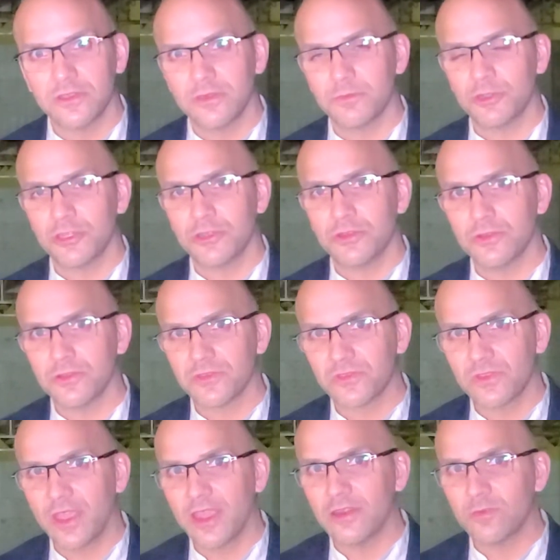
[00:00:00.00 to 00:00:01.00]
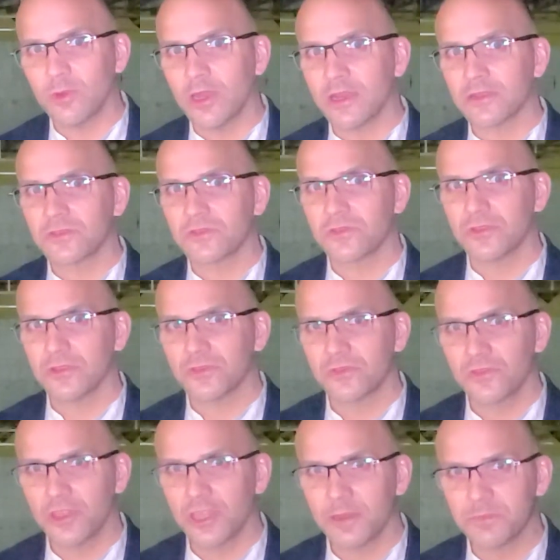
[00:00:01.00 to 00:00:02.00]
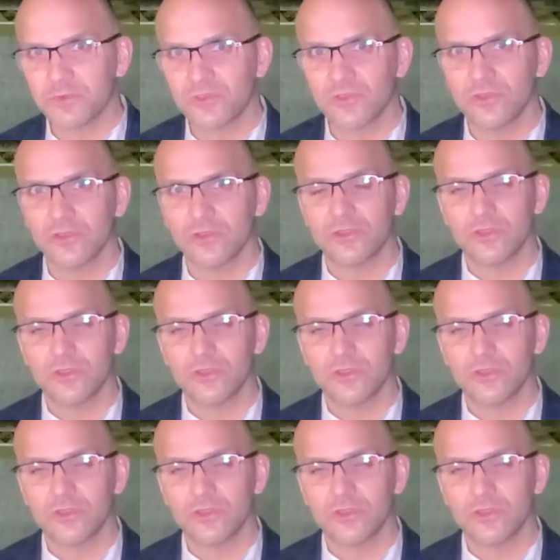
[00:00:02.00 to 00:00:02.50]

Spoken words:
I'm going to do the sidewalks, the steps,